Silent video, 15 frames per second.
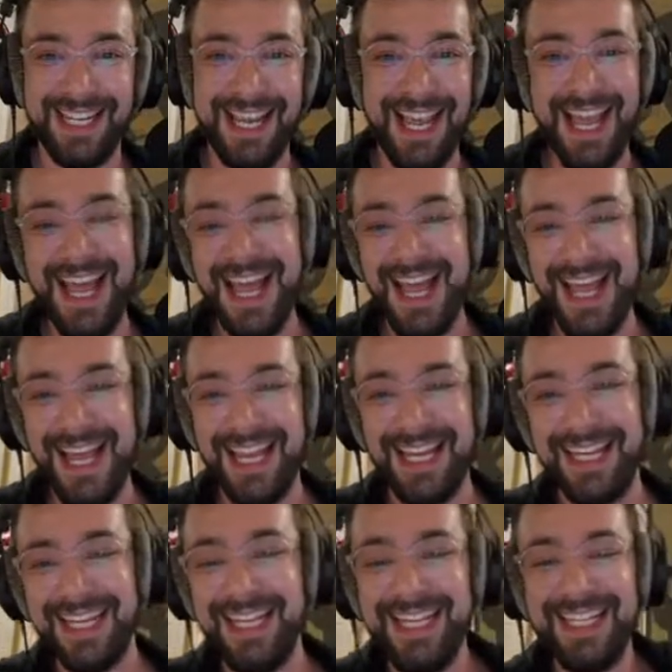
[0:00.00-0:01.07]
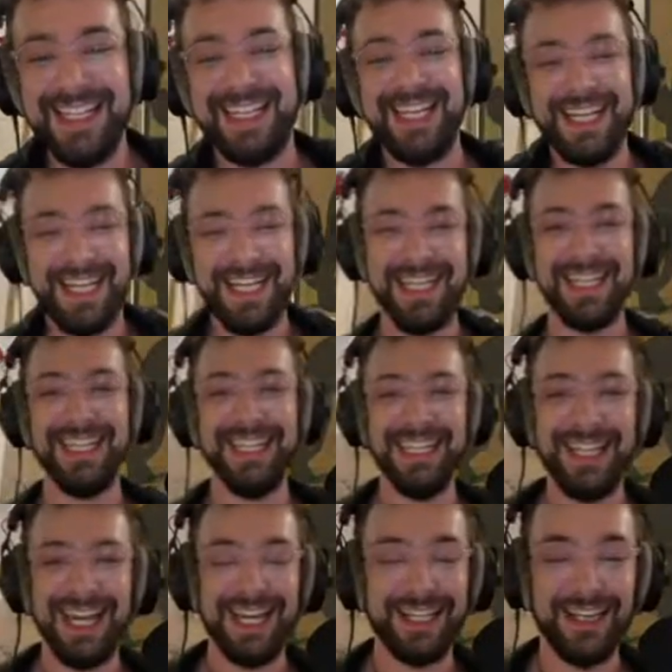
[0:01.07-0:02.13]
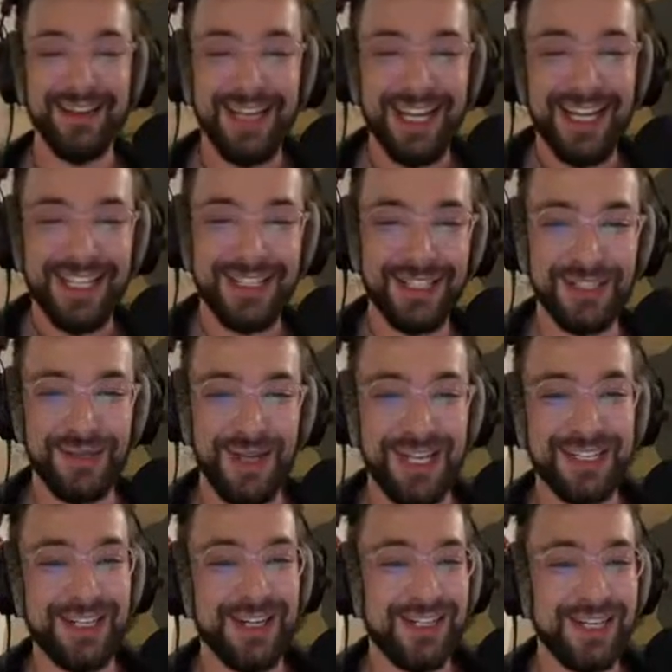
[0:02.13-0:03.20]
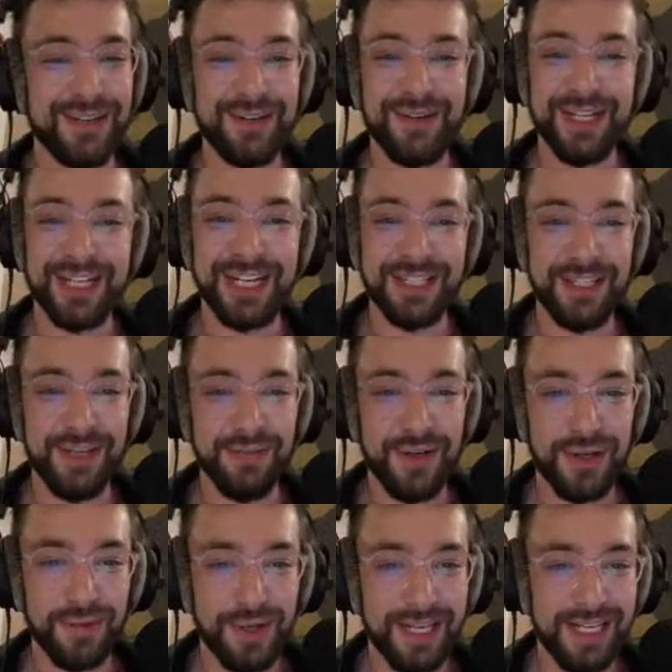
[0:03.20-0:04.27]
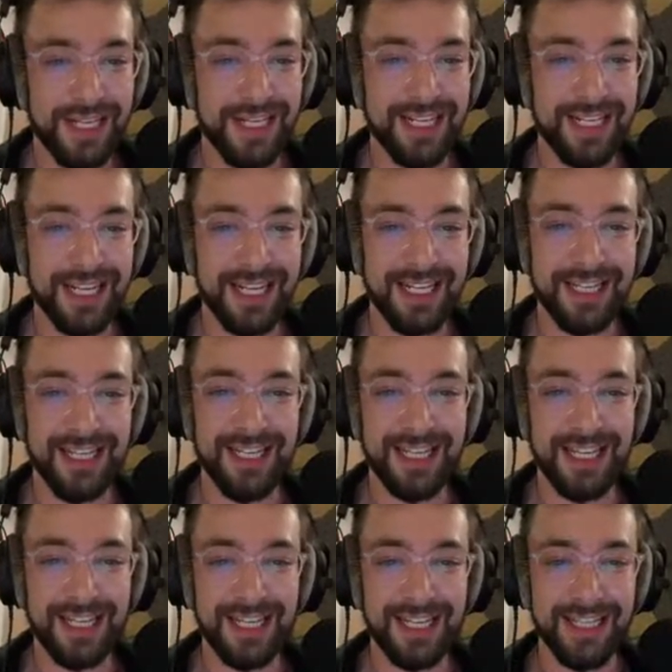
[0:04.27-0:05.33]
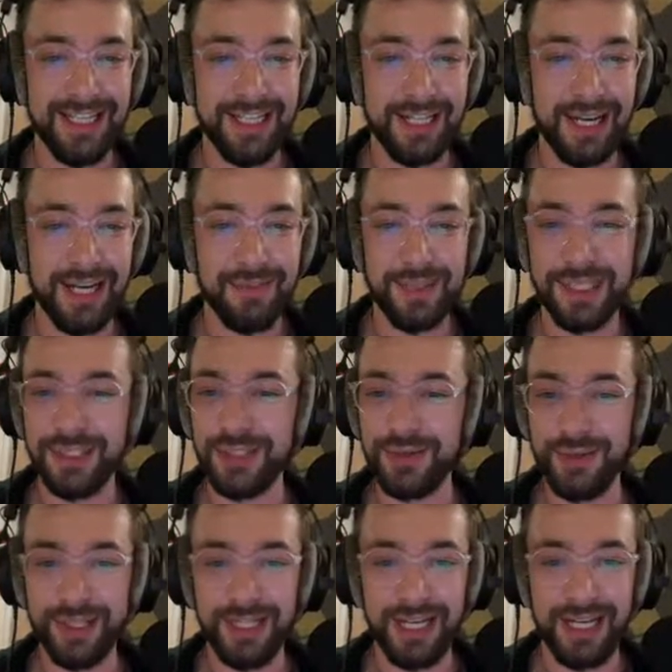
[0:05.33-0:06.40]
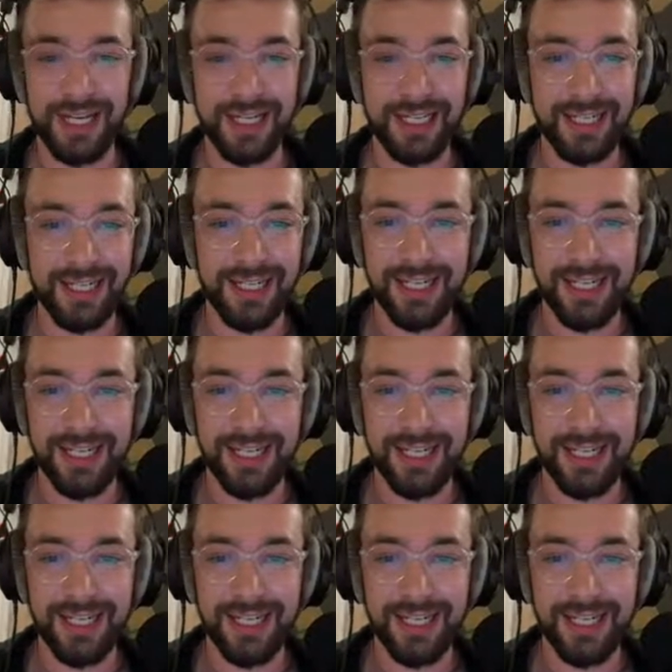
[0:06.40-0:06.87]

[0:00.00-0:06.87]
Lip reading: Hey, I just want to call out quick, I love already in the comments, we got